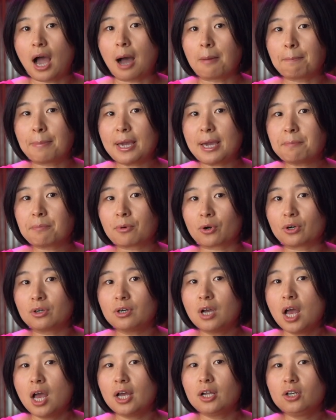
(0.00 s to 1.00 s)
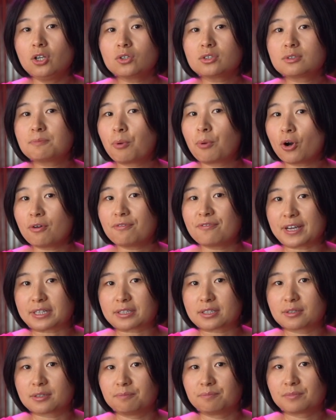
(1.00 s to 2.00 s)
On paper, it looked
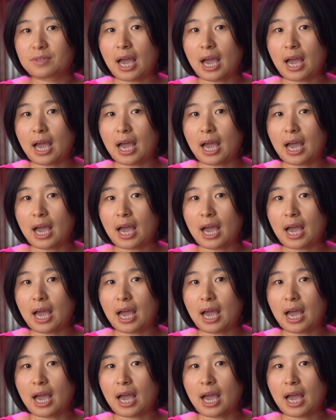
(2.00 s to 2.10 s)
perfect.